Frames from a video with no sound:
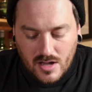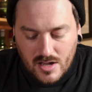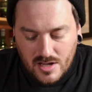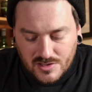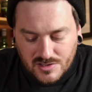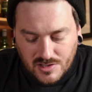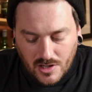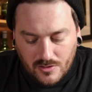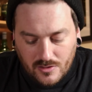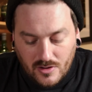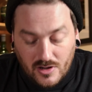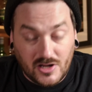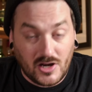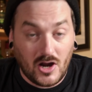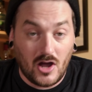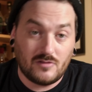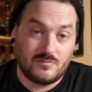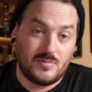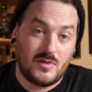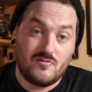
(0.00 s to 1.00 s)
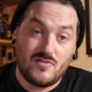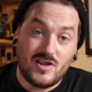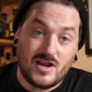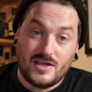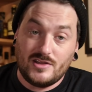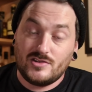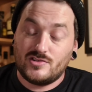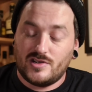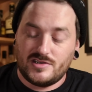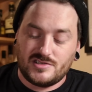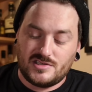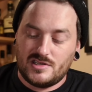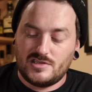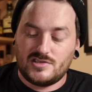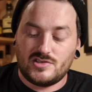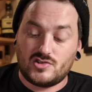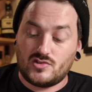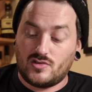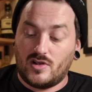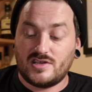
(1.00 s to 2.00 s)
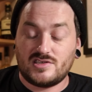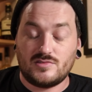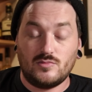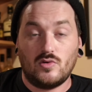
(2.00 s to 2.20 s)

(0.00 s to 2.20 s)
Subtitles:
So, you know, I'd be really interested to try some